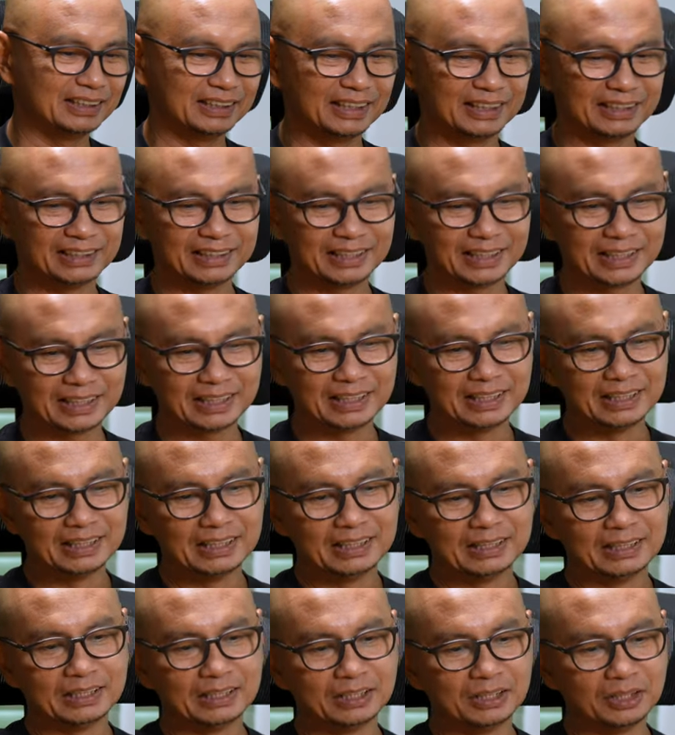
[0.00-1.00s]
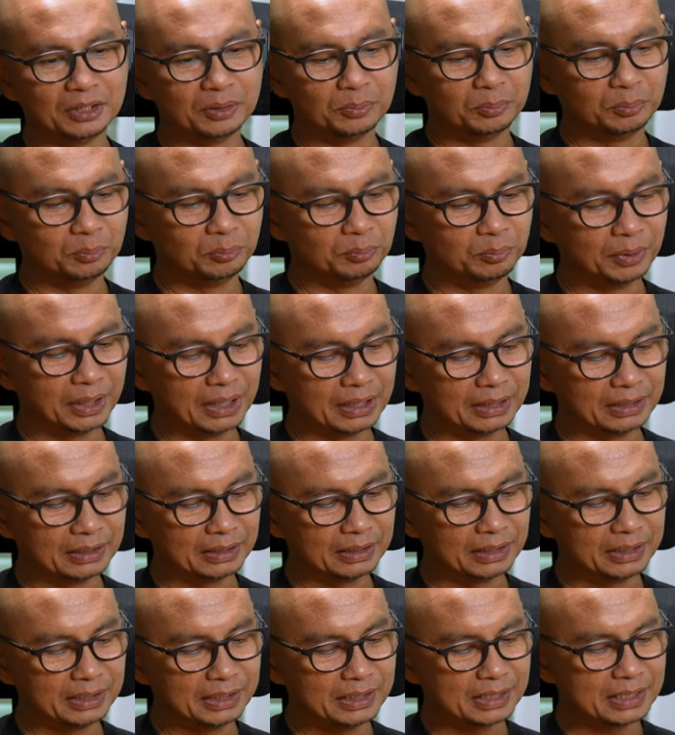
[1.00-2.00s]
done that uh, but
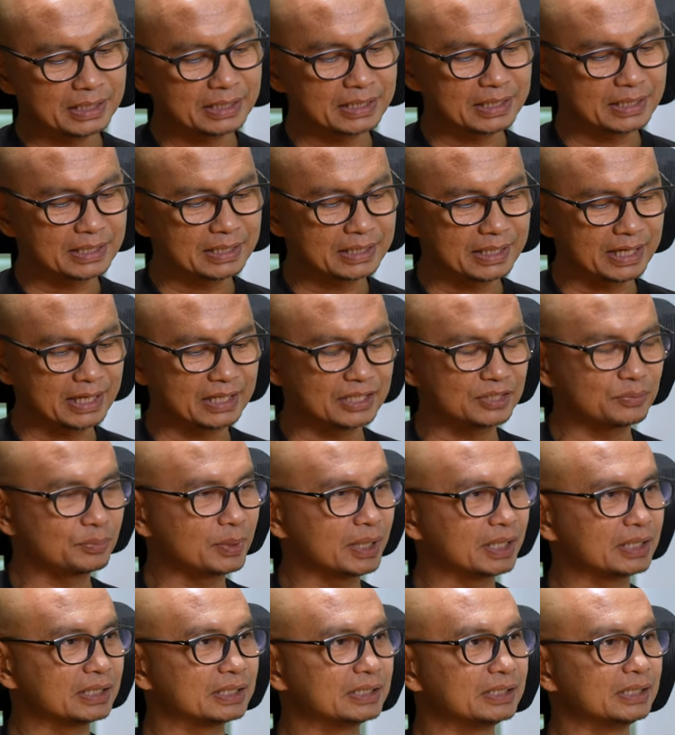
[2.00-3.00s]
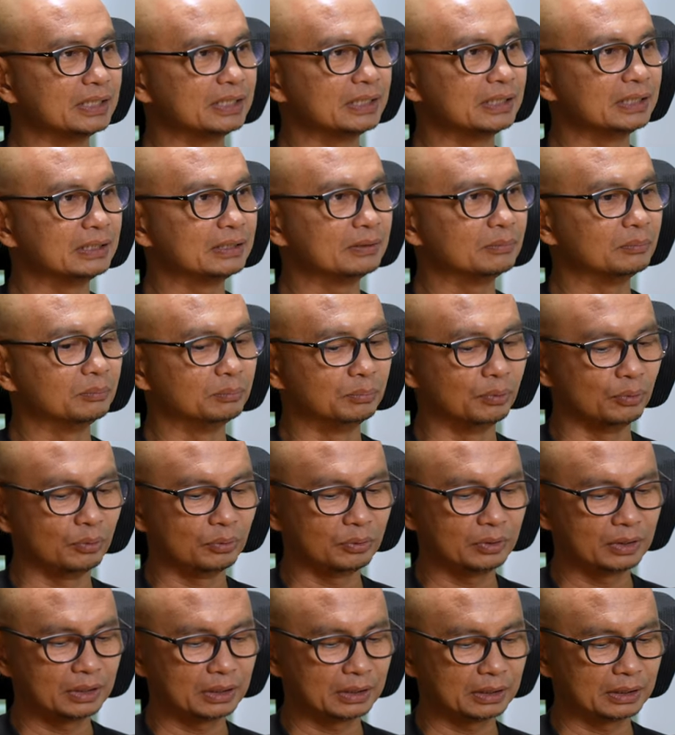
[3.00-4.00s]
the years in sales marketing
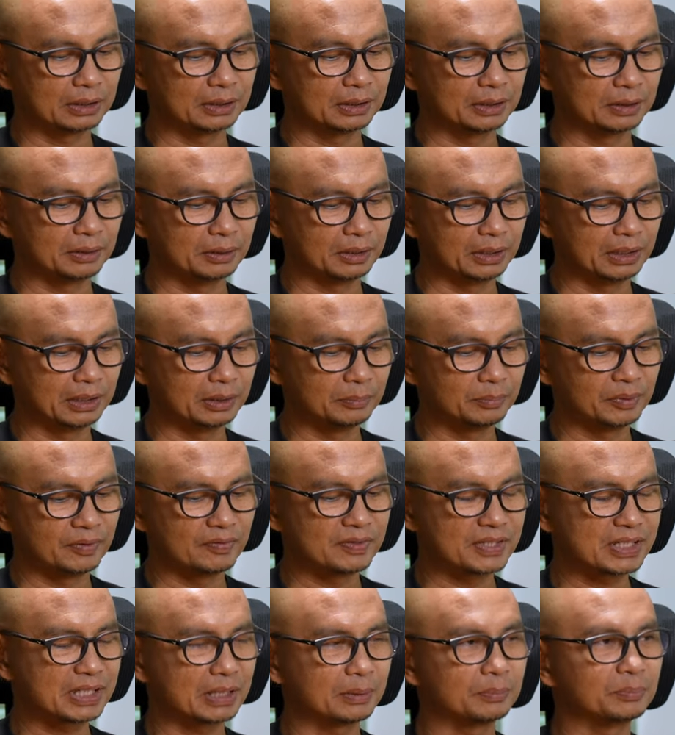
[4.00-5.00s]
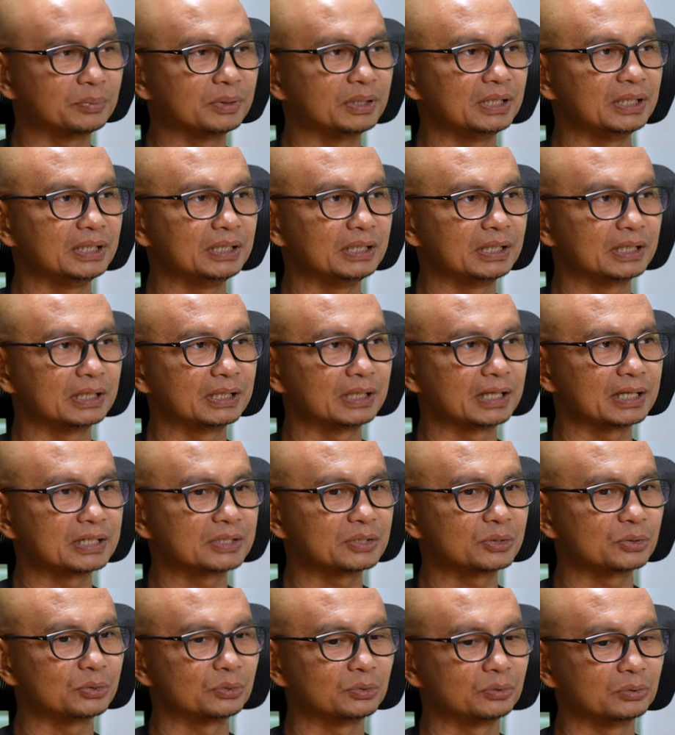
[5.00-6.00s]
both uh, in the previous company and
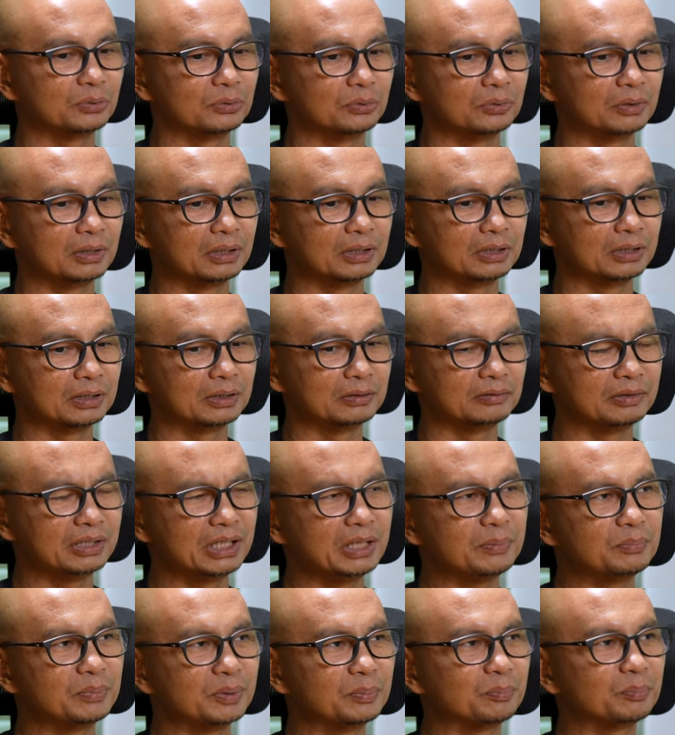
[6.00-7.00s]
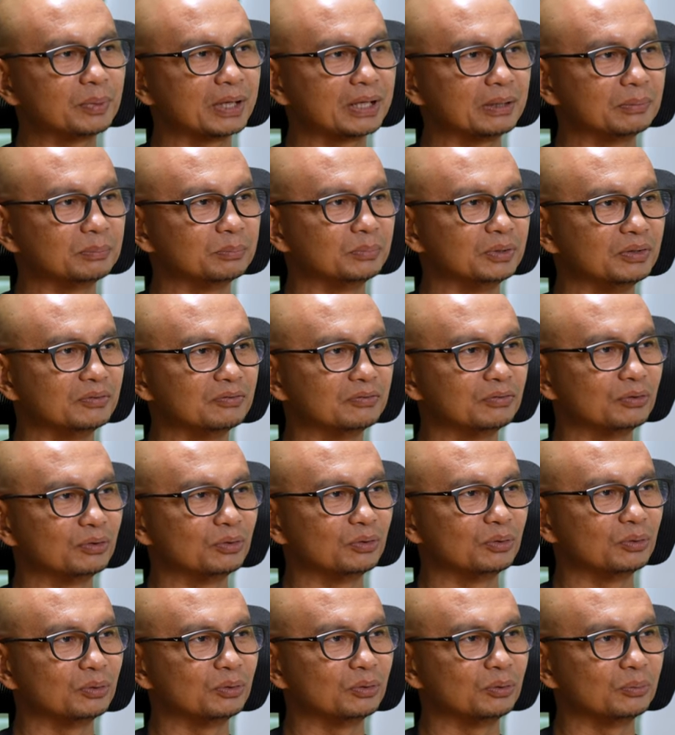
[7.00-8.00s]
astro uh, really prepared me
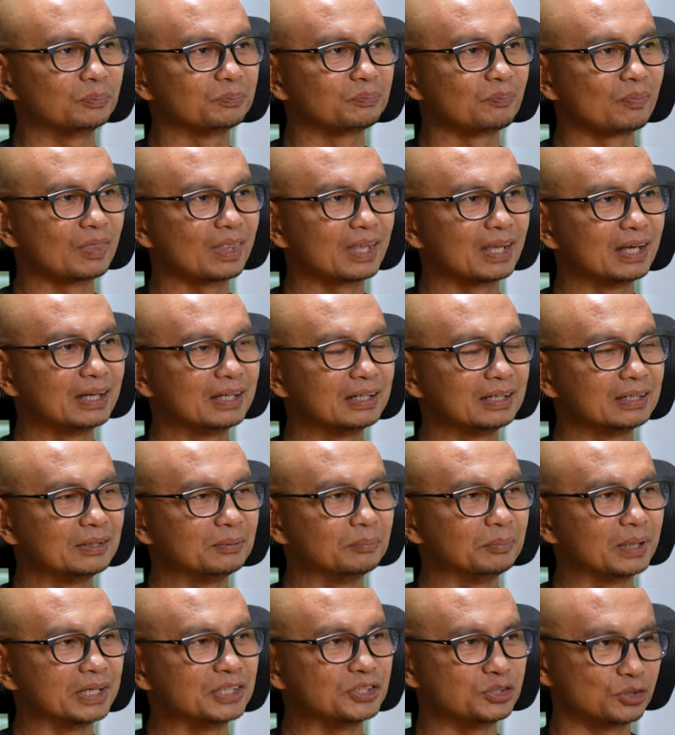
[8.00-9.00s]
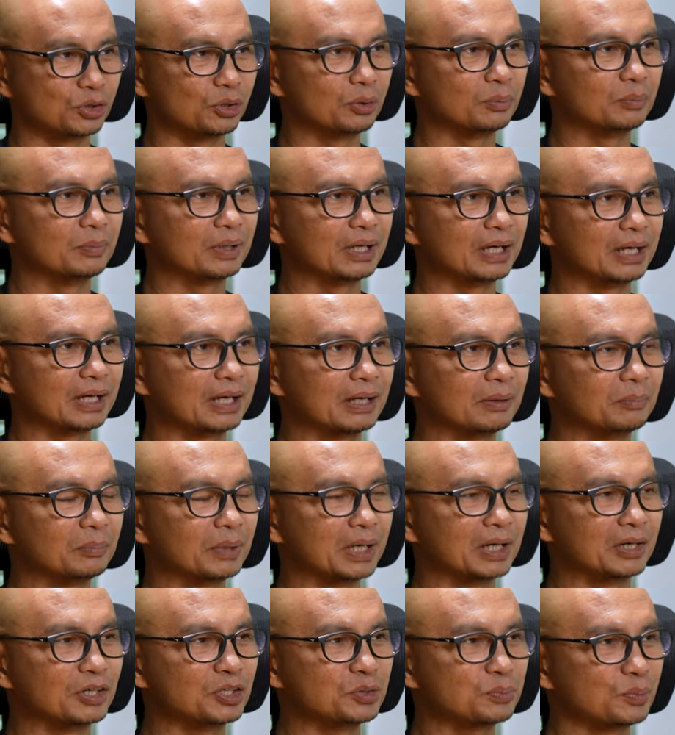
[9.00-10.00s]
for my job and
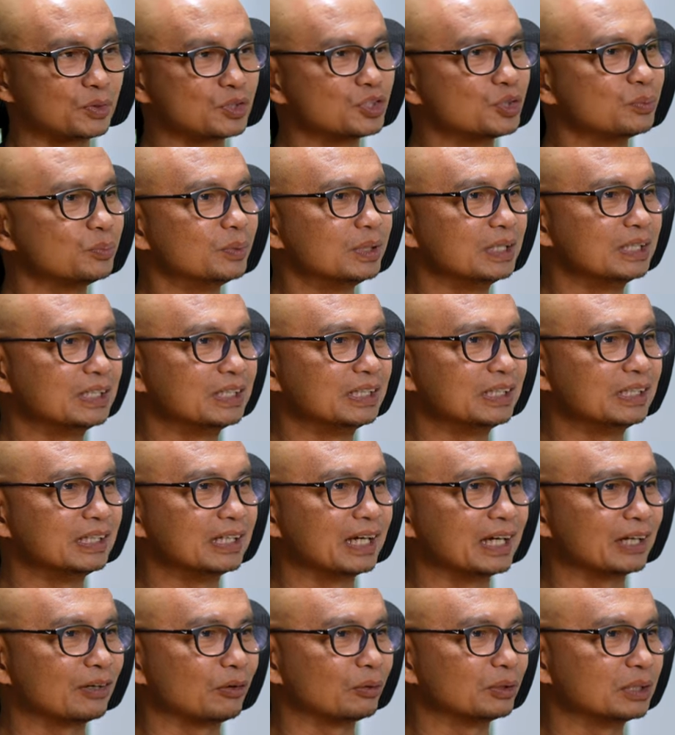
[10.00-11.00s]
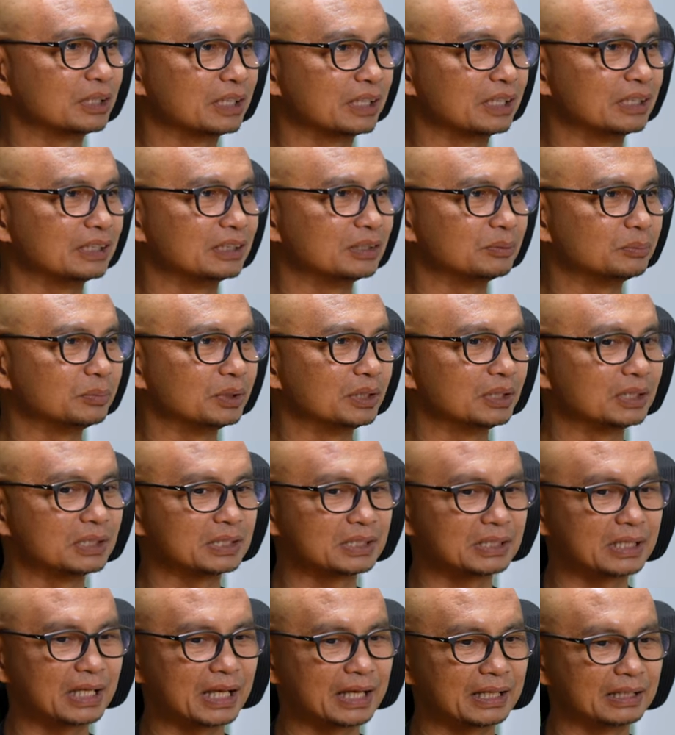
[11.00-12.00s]
my responsibility at content
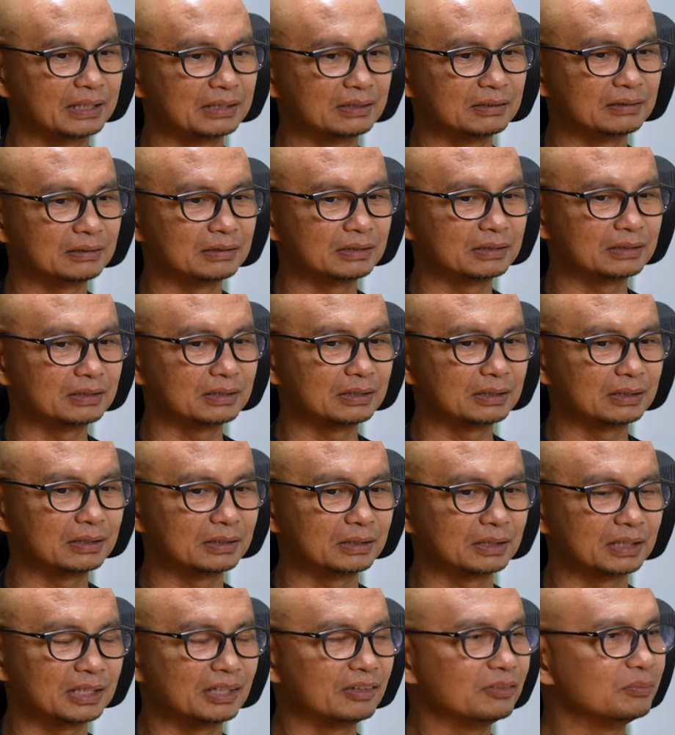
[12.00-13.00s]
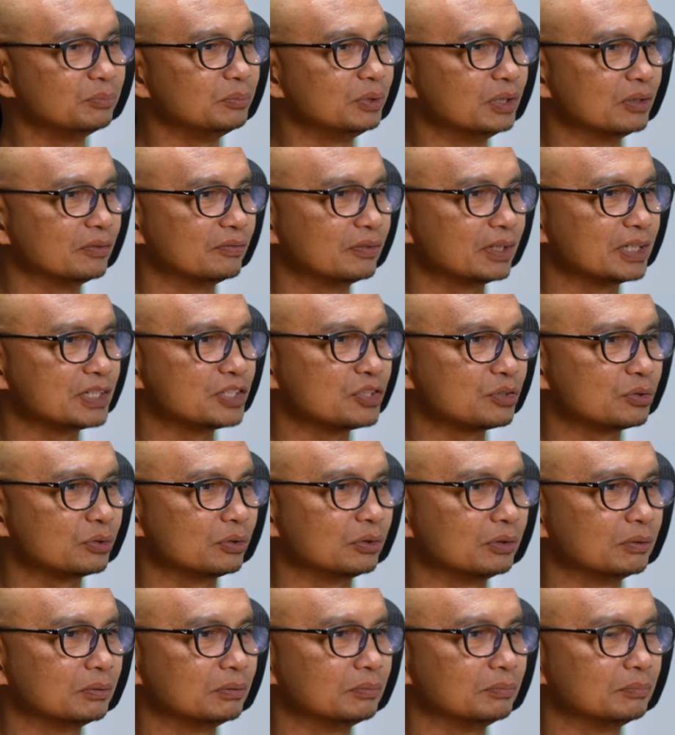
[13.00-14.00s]
because that uh, gave me a very
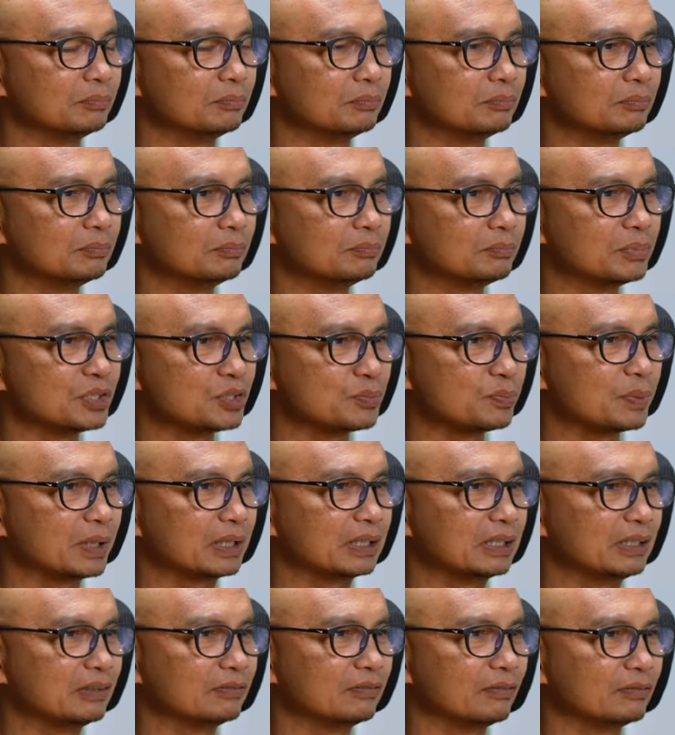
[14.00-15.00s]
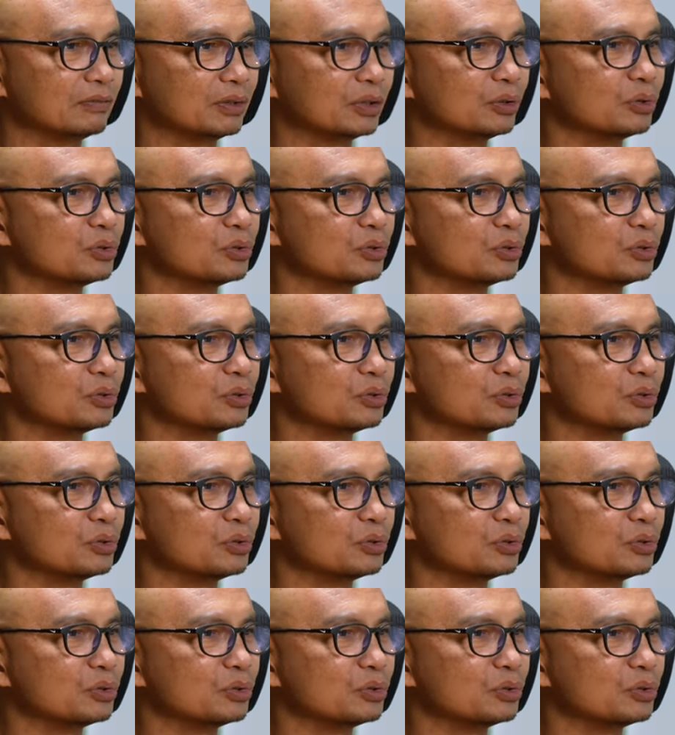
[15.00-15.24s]
strong perspective of the